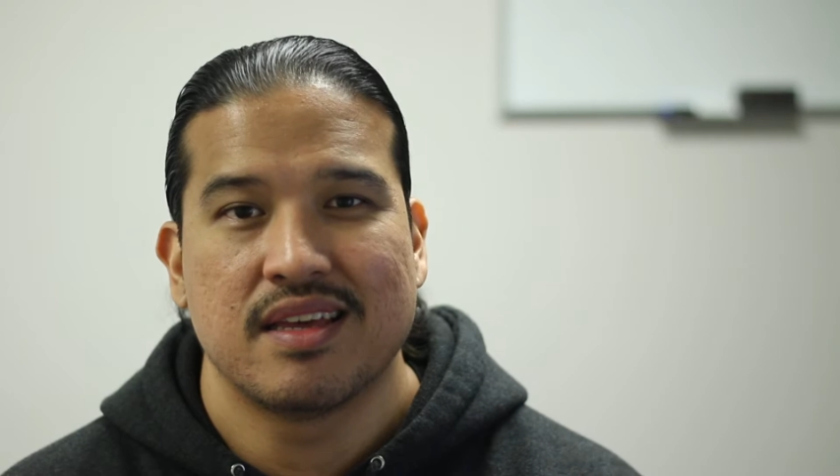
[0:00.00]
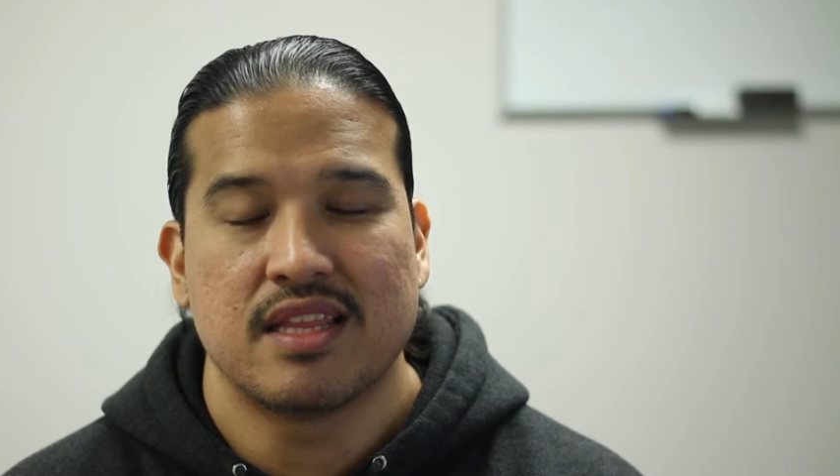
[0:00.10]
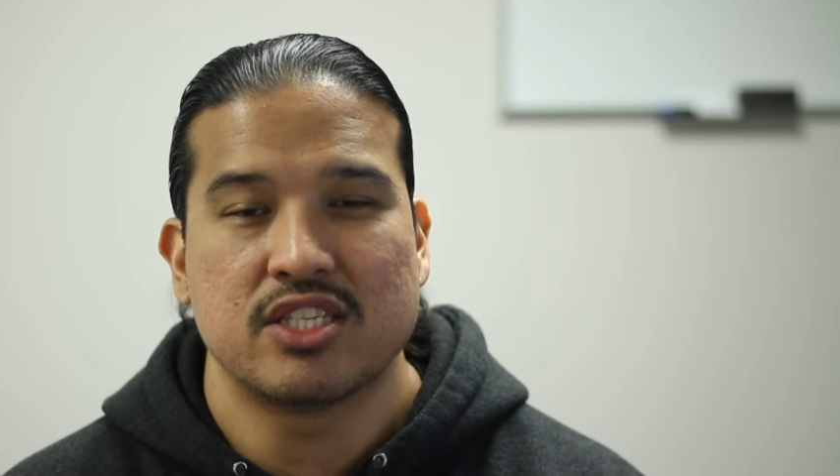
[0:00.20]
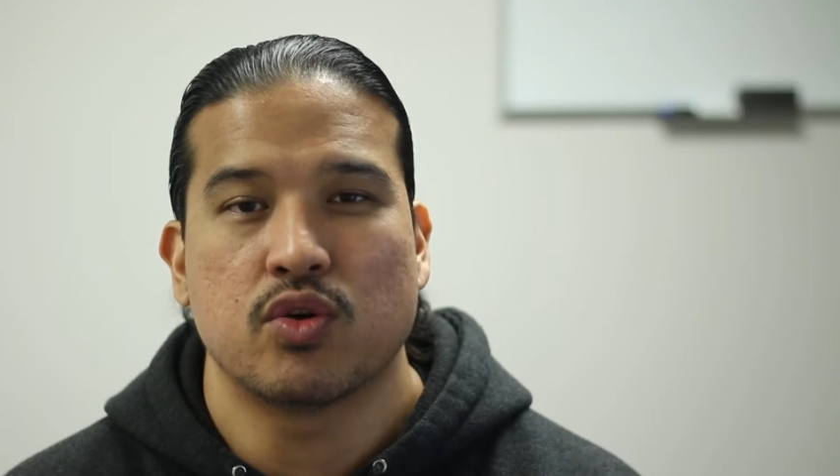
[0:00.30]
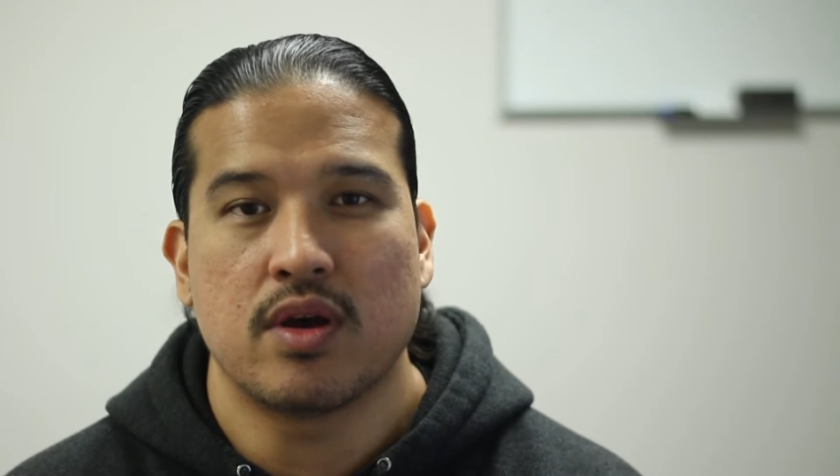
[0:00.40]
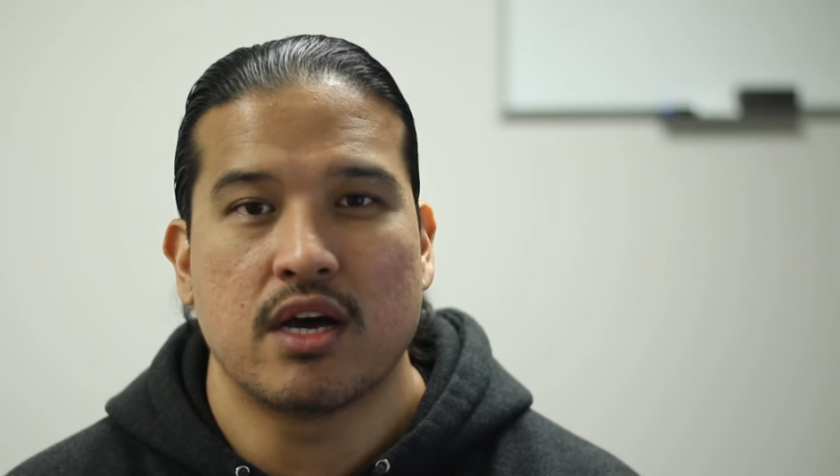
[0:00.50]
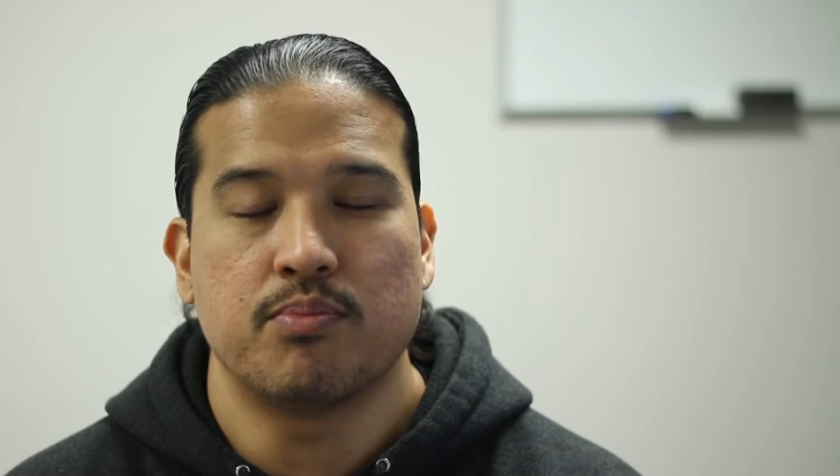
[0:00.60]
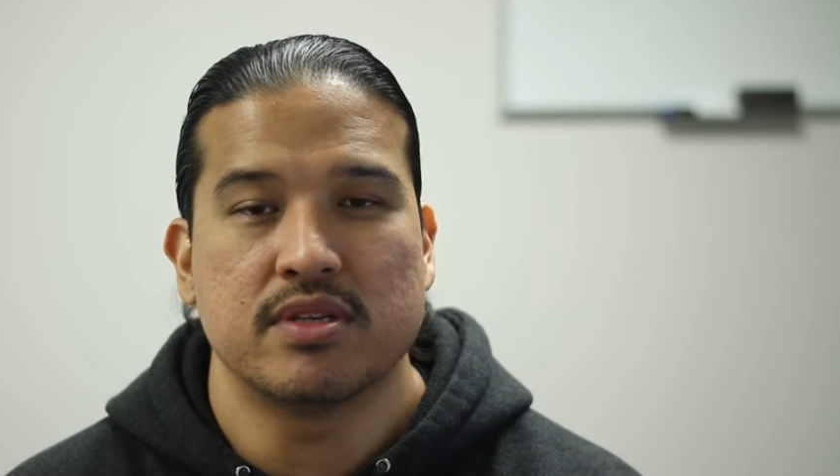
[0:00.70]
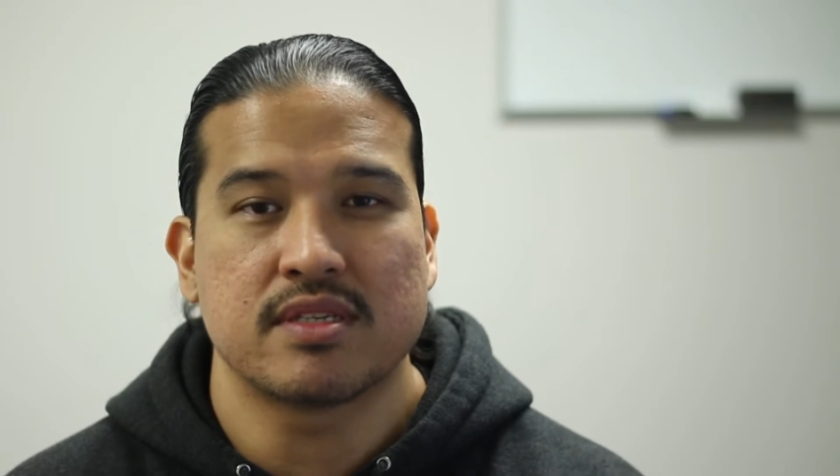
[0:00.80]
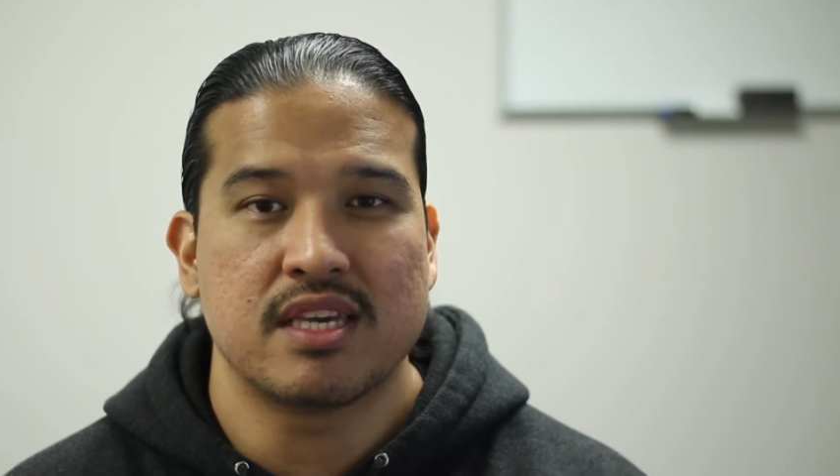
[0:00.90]
This will
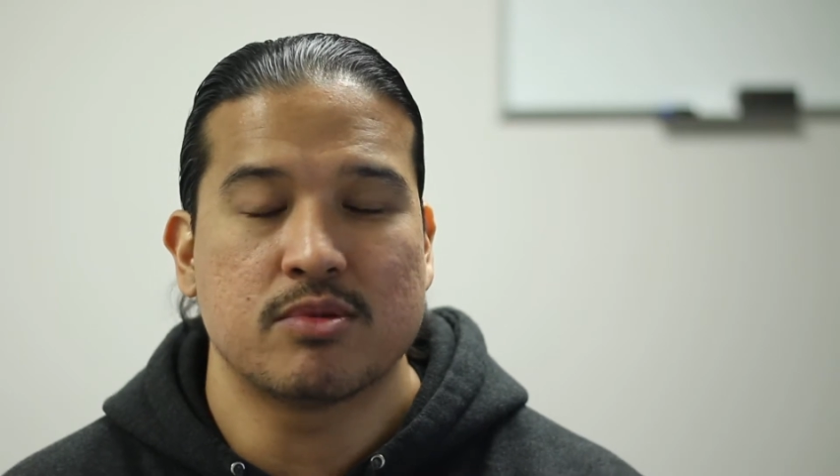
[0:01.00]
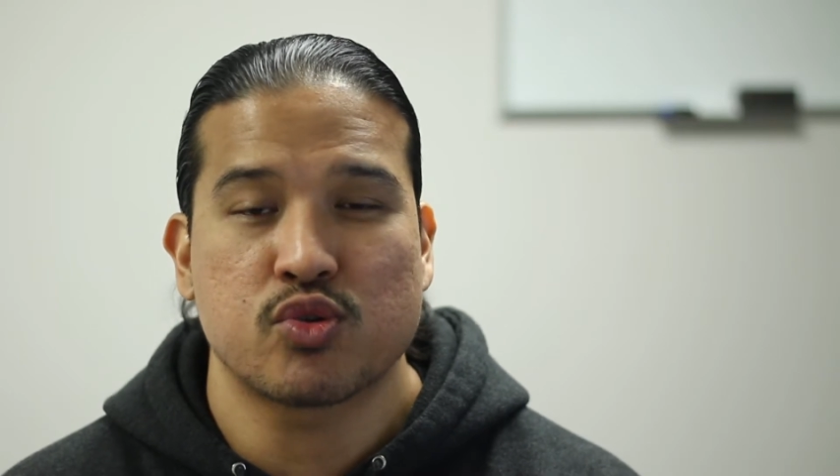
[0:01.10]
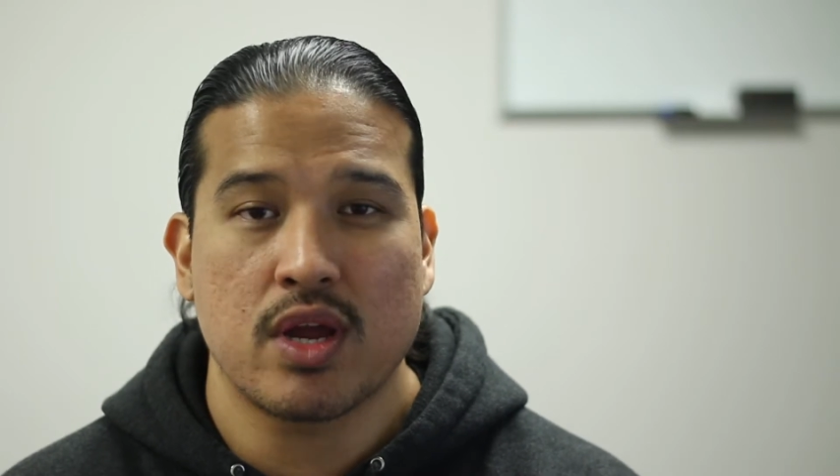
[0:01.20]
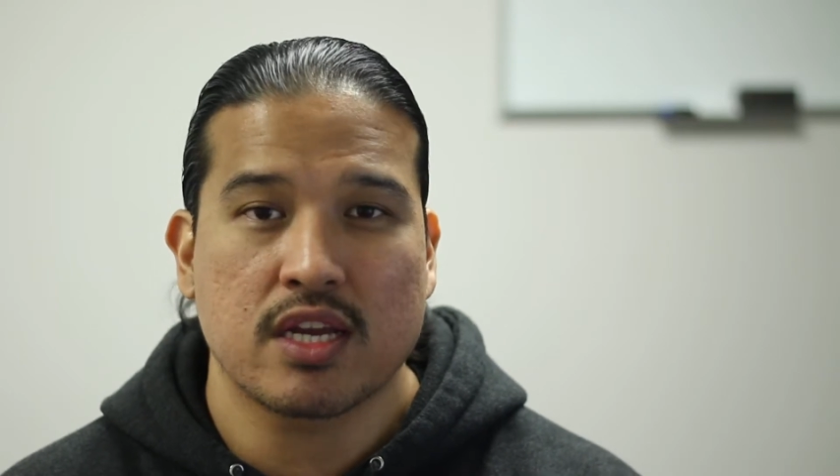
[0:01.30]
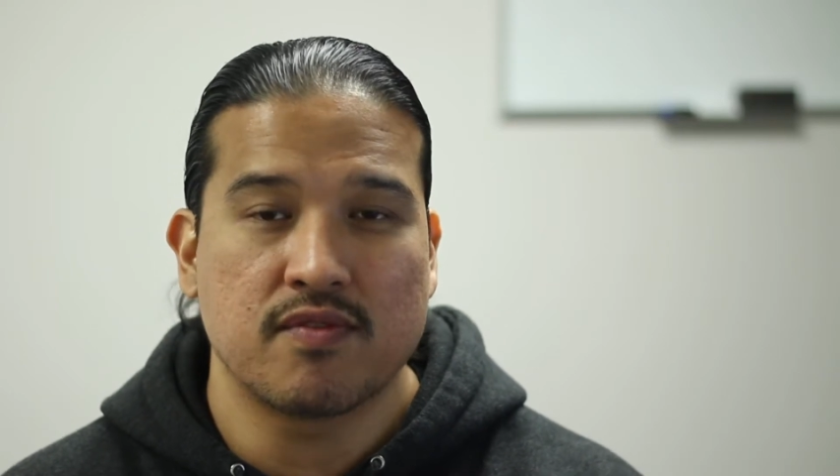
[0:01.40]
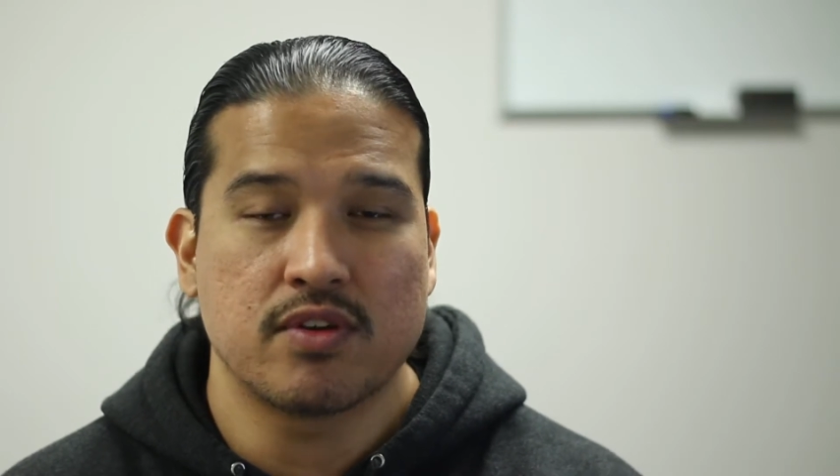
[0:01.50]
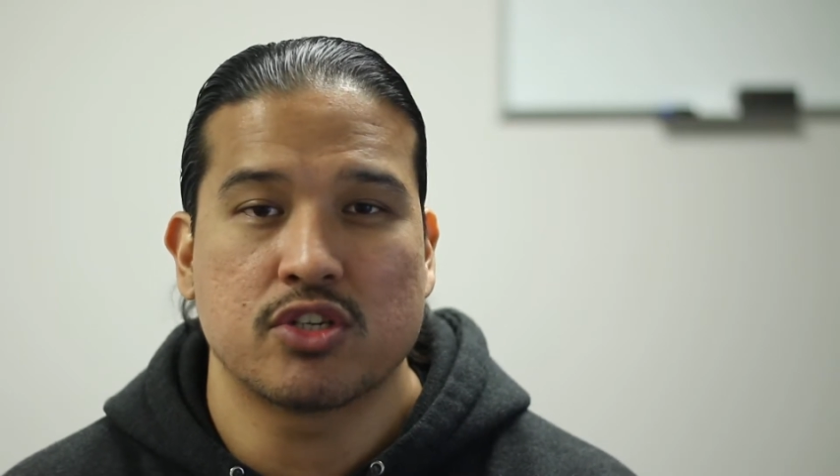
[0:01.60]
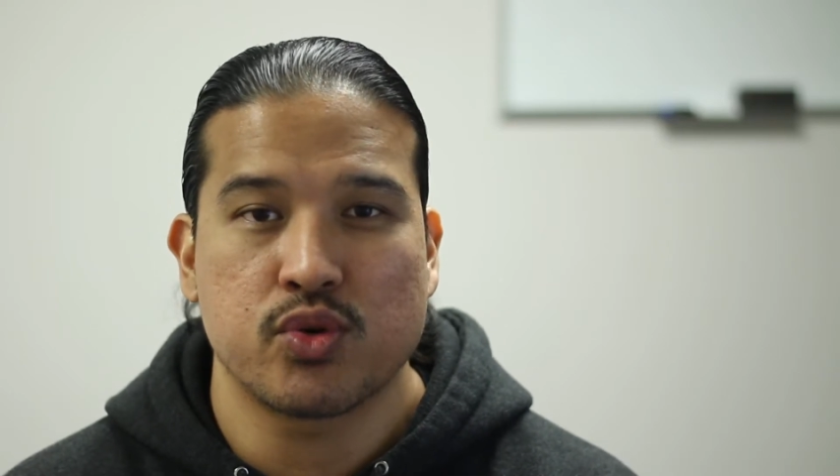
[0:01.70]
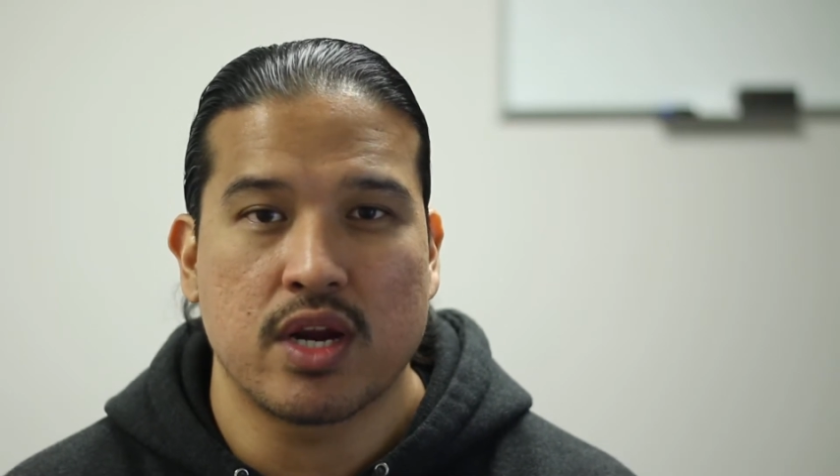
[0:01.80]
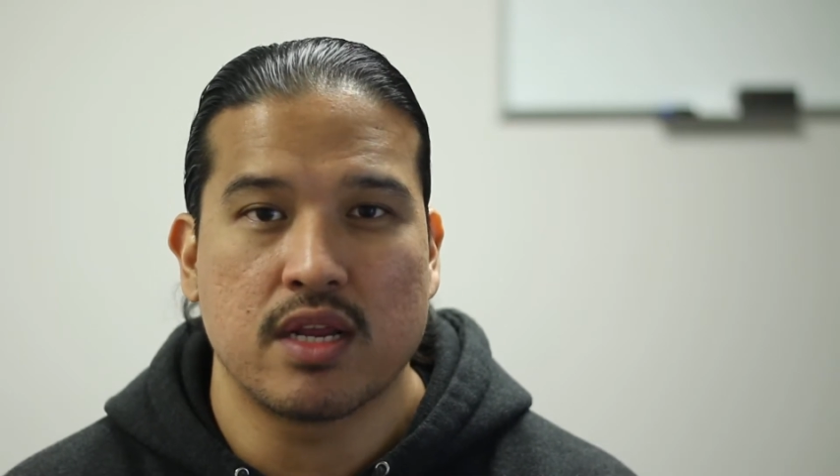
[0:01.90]
help us keep track of your
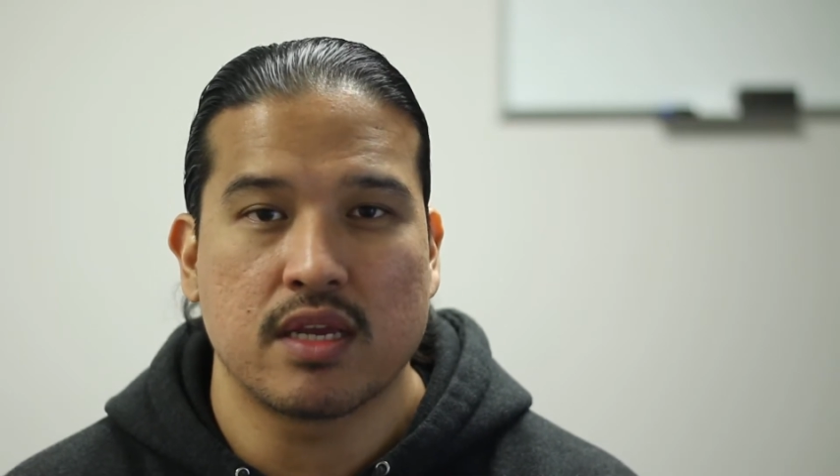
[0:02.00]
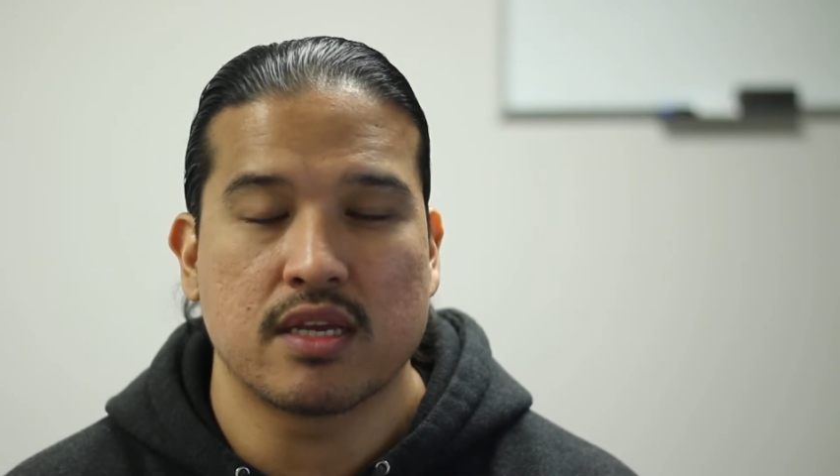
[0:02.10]
training